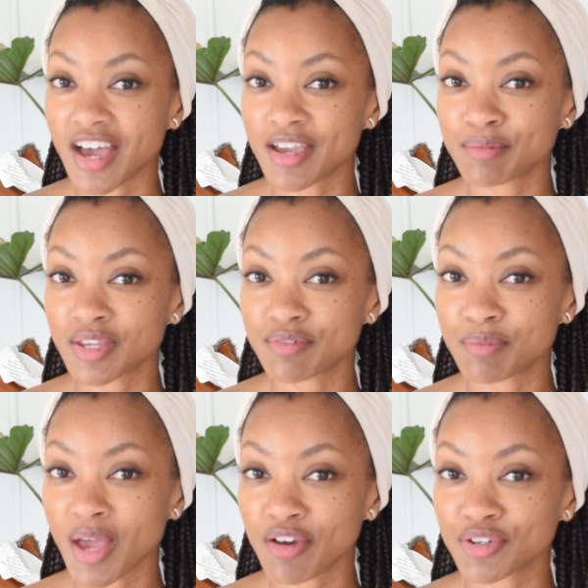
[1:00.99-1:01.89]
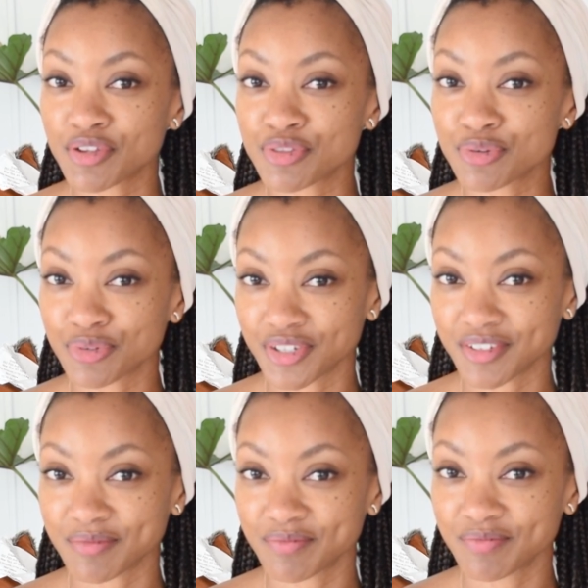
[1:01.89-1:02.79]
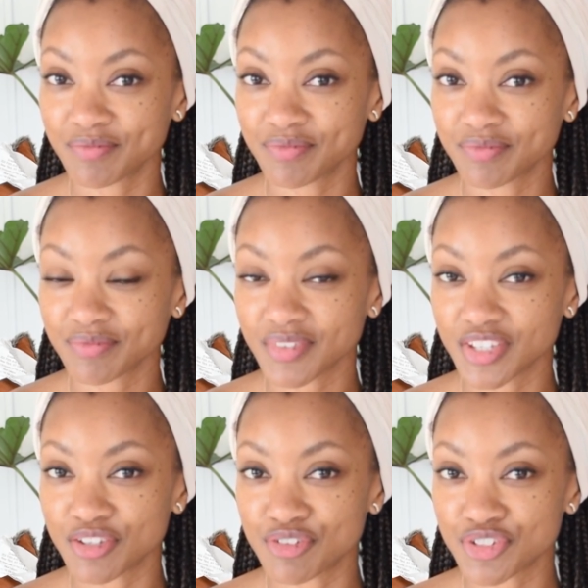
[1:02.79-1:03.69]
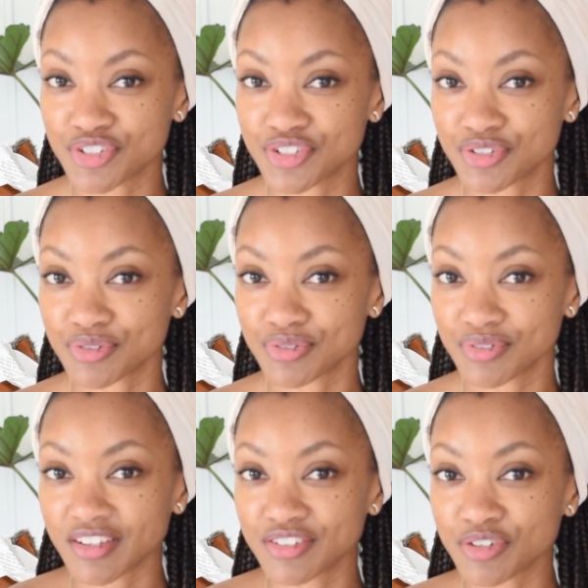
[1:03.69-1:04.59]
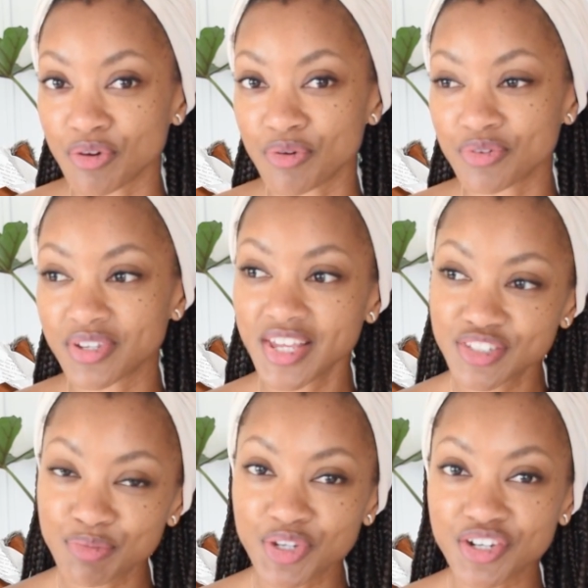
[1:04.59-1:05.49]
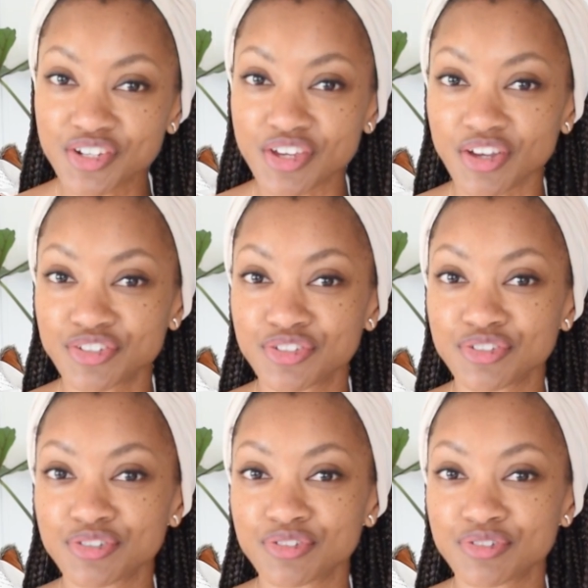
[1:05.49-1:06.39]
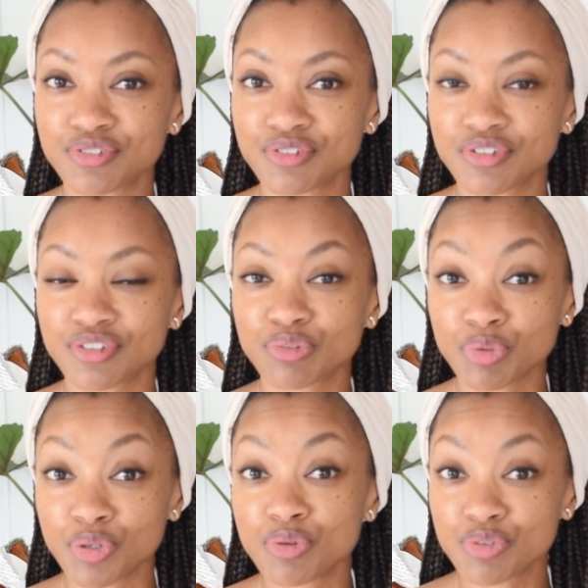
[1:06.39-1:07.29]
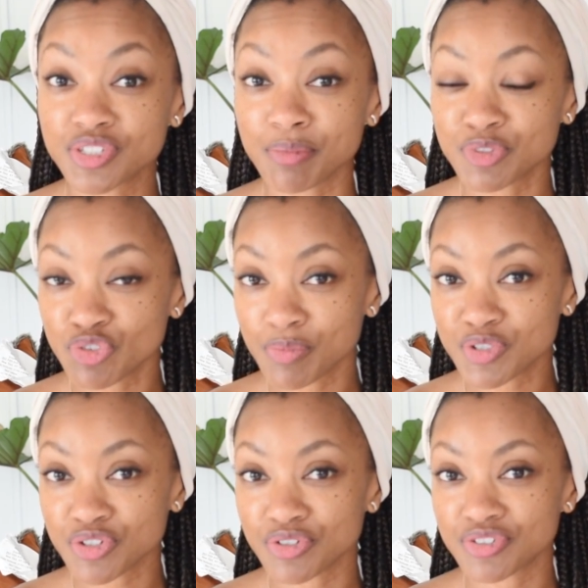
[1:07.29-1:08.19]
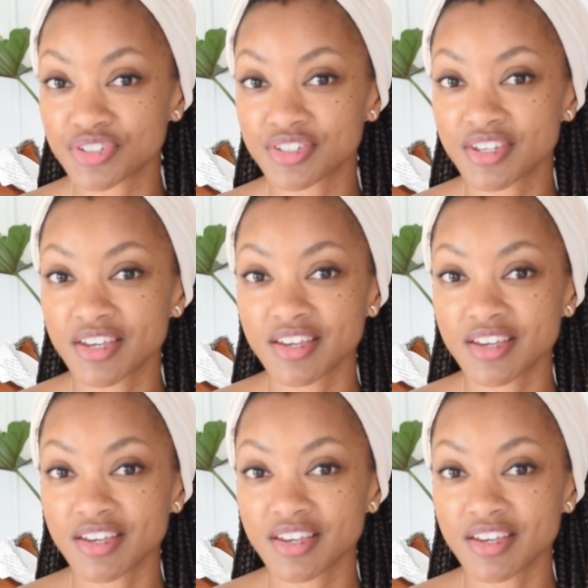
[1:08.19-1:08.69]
I'm given power and authority, and you should too. So yes, we're going to talk to through some scriptures.